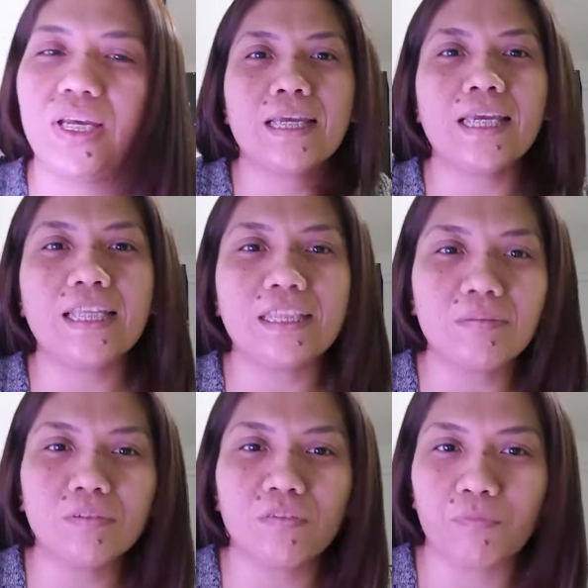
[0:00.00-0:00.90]
In
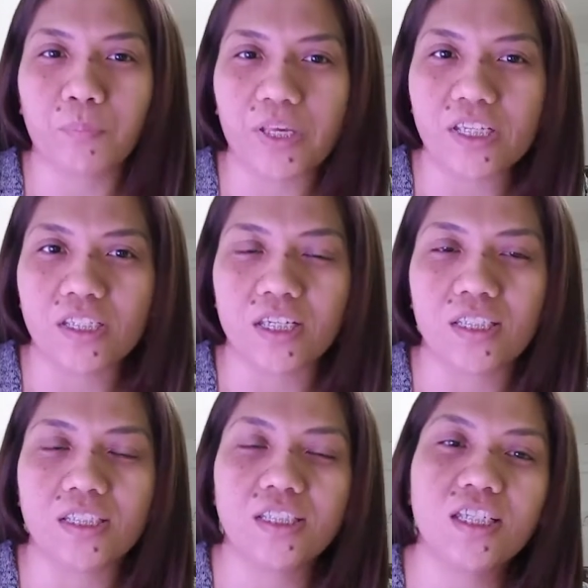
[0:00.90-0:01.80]
terms of
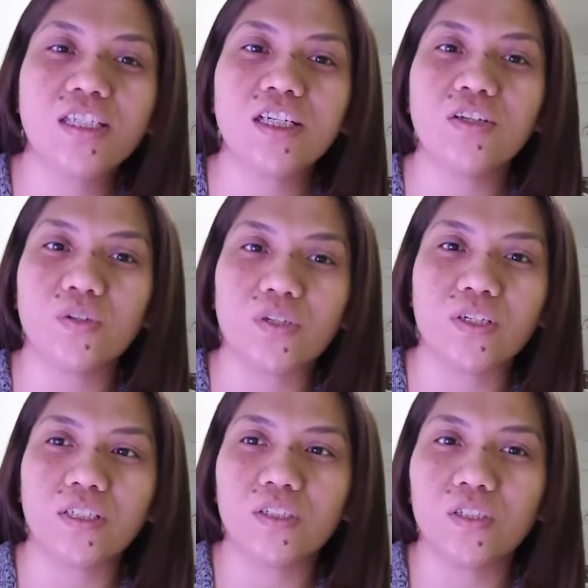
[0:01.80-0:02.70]
patience, teaching
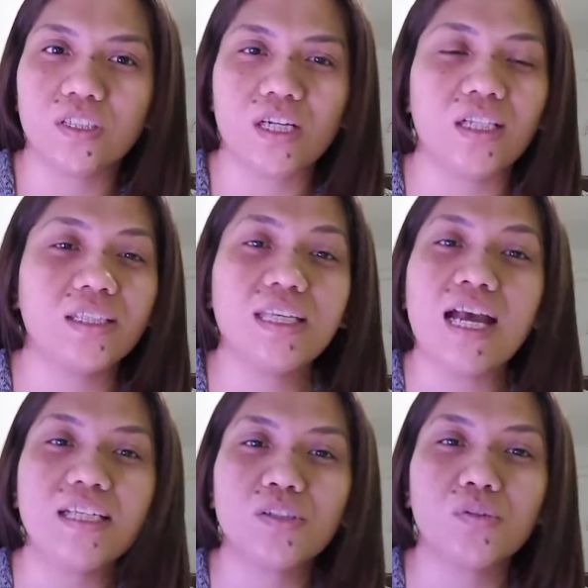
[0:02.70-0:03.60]
your child
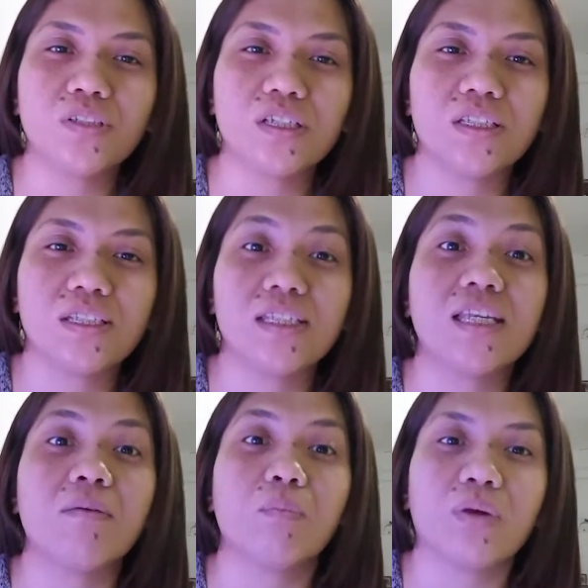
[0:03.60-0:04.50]
has to just the
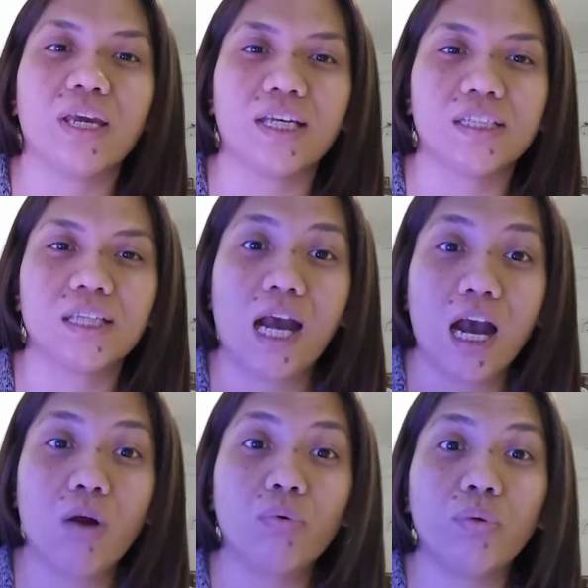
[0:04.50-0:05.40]
same way as
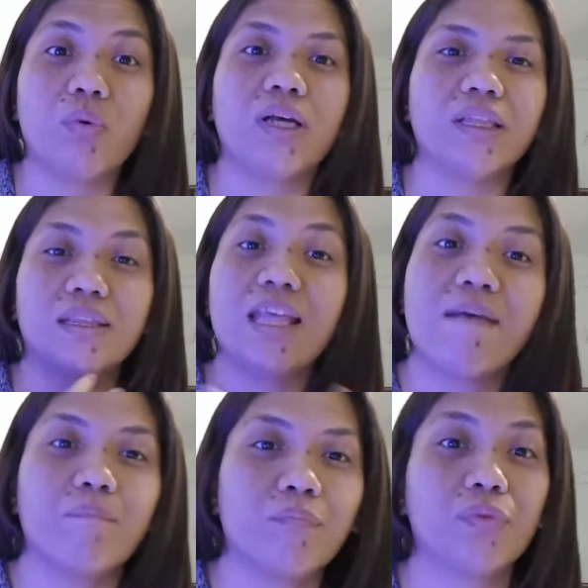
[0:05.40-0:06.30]
how we want
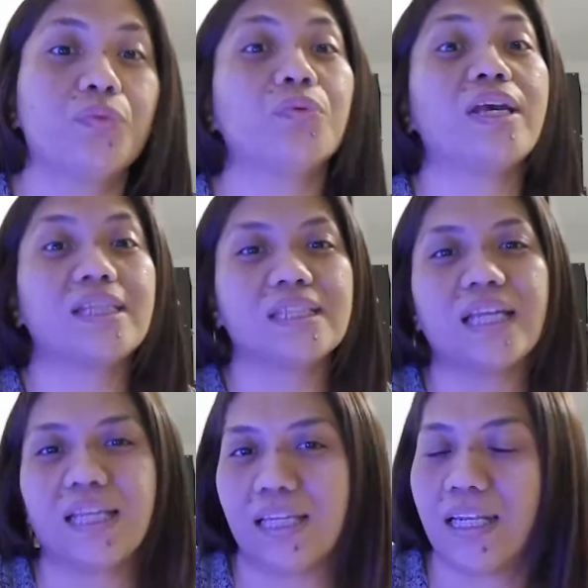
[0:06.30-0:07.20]
them to excel
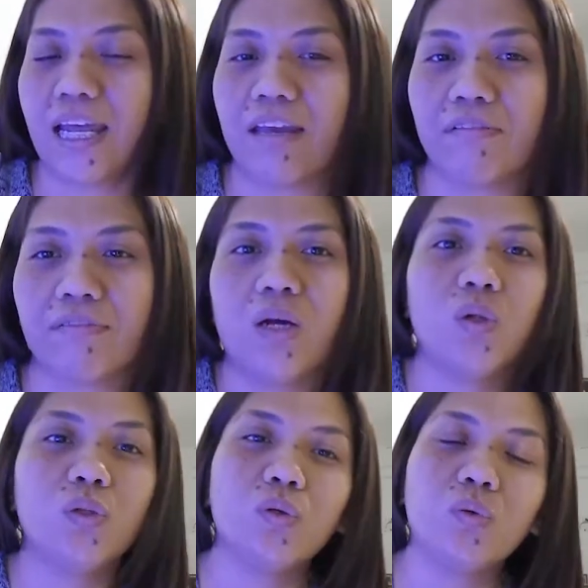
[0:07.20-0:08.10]
in life.
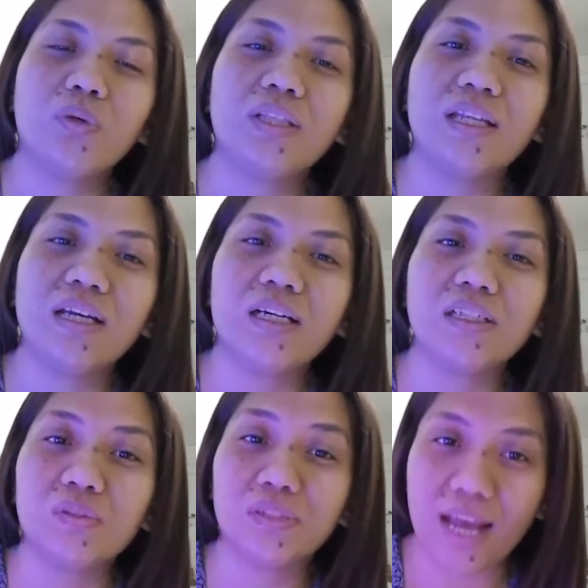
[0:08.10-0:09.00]
Although with regards
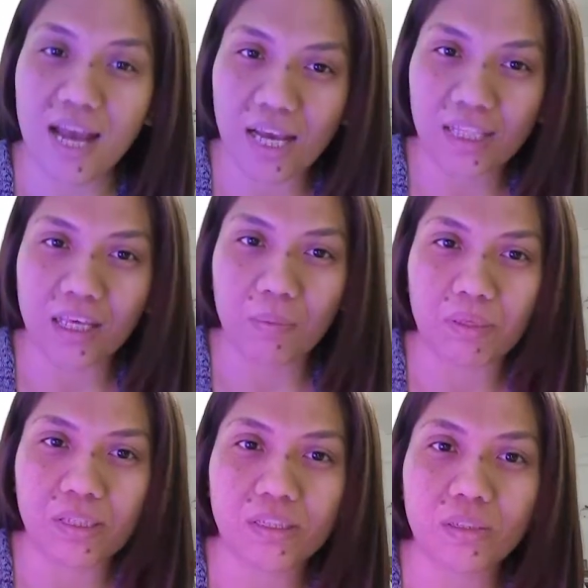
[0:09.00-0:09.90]
to the
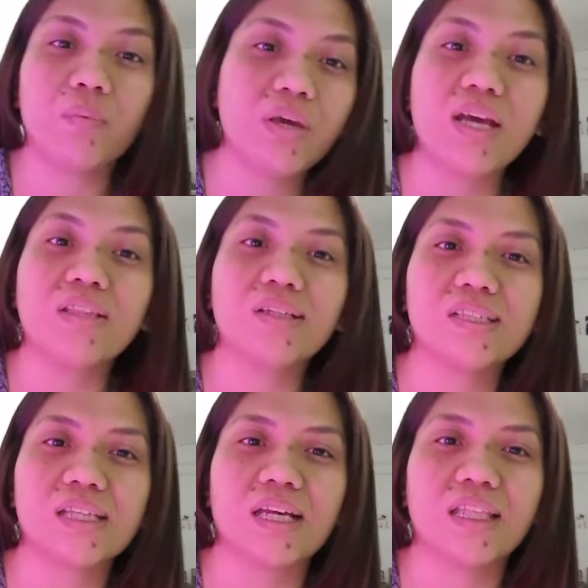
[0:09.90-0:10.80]
academics, we
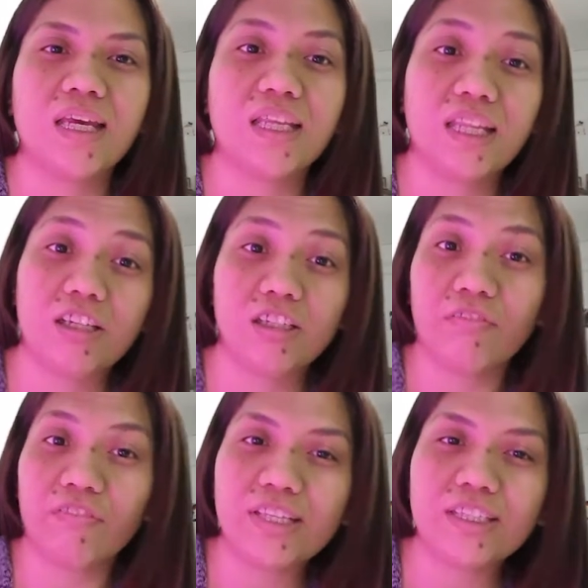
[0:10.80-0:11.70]
understand in
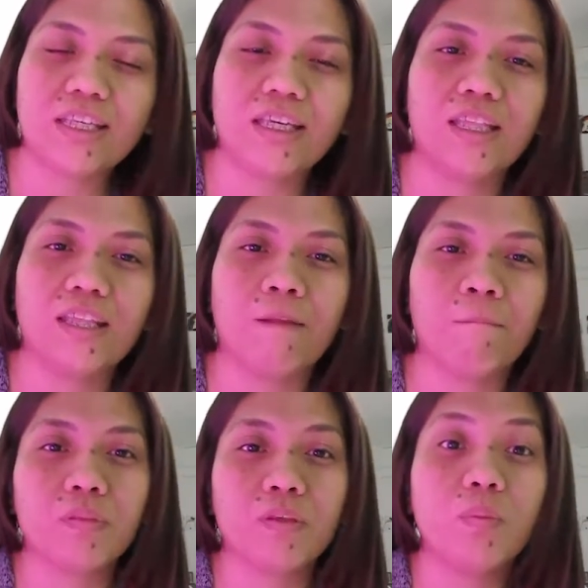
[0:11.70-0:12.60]
HFSE that
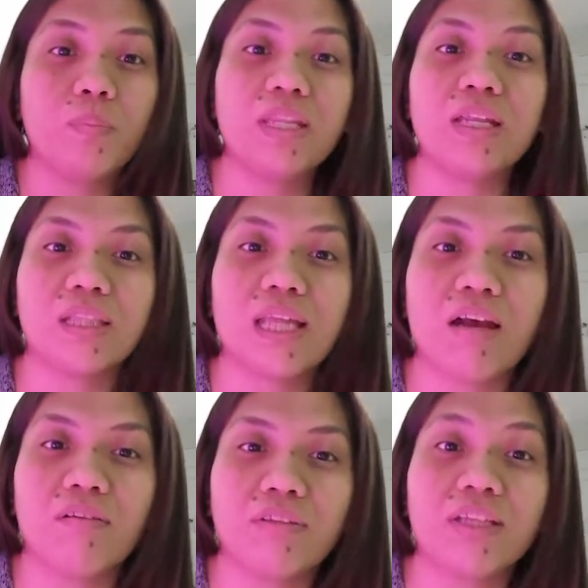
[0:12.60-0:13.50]
you may not
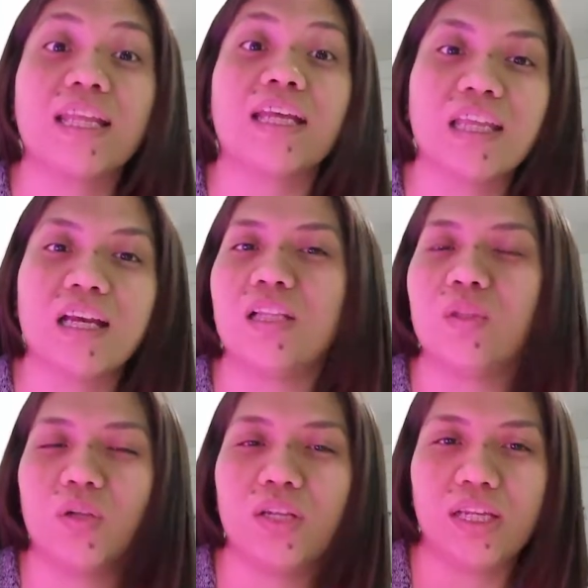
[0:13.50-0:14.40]
have the technical
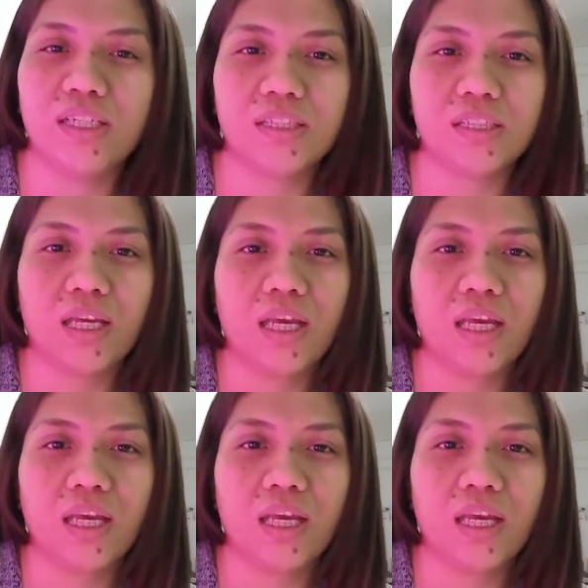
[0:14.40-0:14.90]
knowledge.